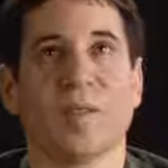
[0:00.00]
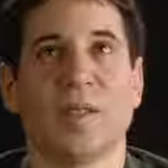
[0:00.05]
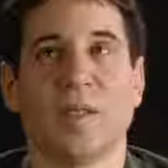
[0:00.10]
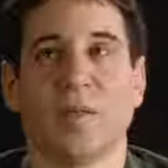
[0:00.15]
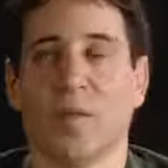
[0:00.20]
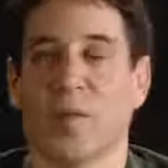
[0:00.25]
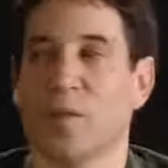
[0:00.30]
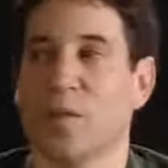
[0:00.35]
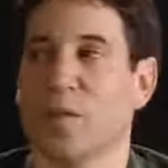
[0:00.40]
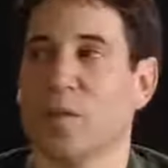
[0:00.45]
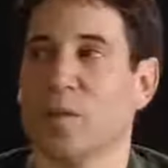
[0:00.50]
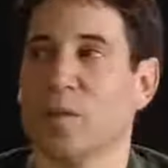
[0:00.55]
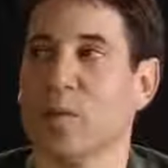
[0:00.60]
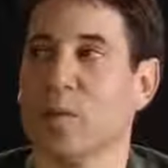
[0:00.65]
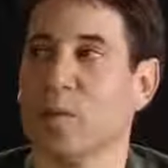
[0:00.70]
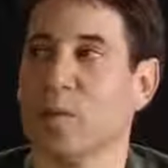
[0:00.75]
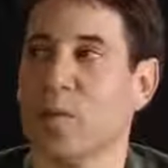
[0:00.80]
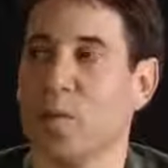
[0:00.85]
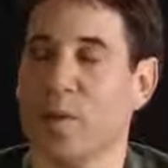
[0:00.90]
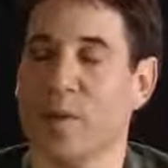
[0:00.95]
give us
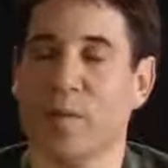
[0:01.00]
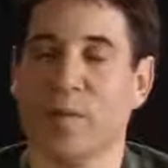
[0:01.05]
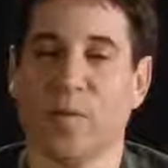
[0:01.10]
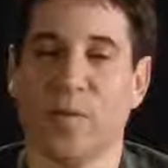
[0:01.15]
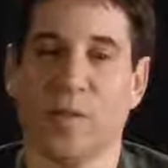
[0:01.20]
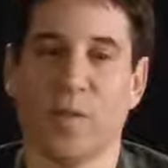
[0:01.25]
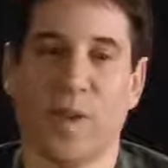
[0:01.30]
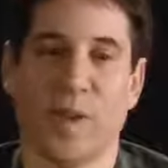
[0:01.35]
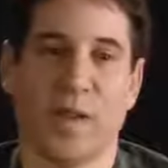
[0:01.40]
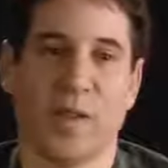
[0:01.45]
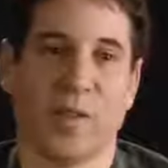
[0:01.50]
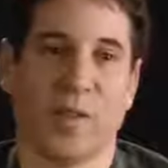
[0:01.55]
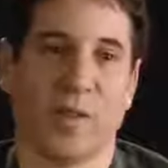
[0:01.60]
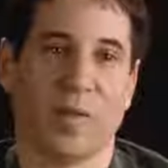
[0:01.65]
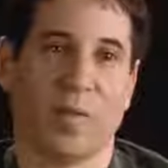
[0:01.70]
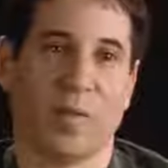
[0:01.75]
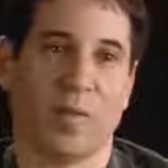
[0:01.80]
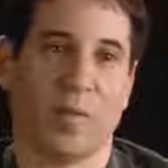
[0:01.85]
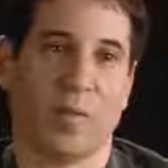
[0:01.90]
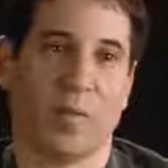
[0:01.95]
some more
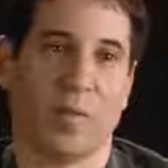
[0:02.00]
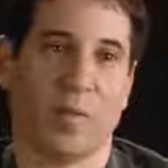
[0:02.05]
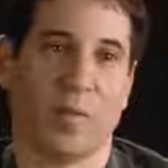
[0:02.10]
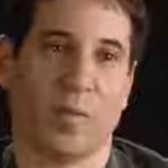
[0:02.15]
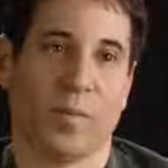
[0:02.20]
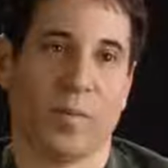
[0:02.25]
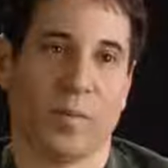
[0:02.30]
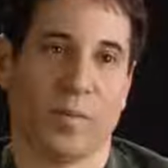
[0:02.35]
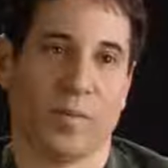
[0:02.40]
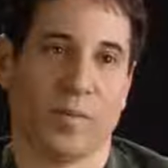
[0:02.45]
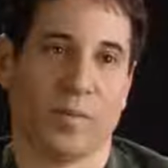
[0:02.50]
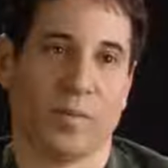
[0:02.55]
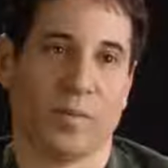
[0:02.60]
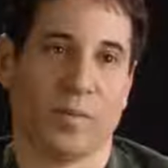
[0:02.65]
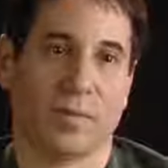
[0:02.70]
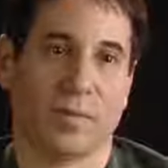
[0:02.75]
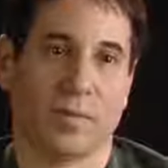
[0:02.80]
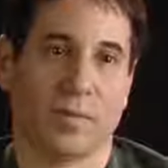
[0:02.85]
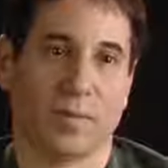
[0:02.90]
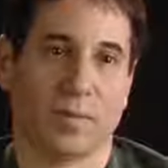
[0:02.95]
information. Okay,